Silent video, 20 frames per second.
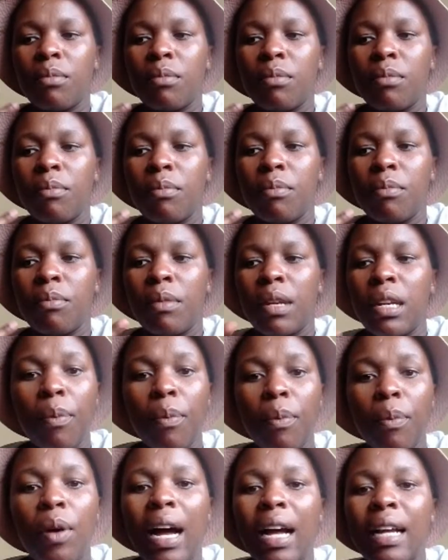people.
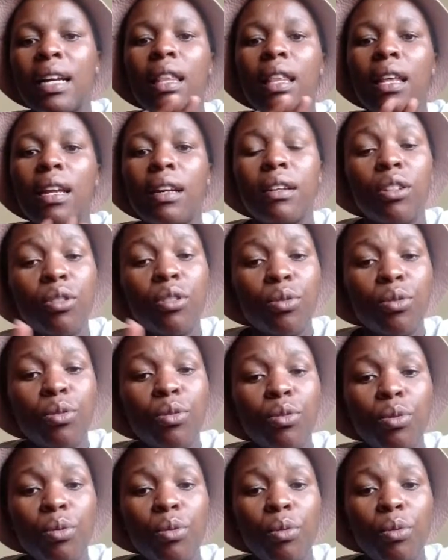And the reason to
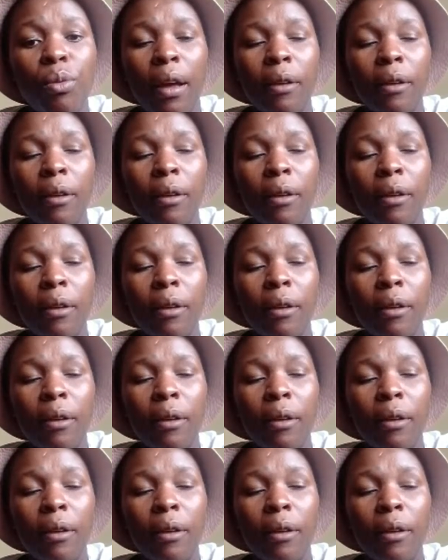why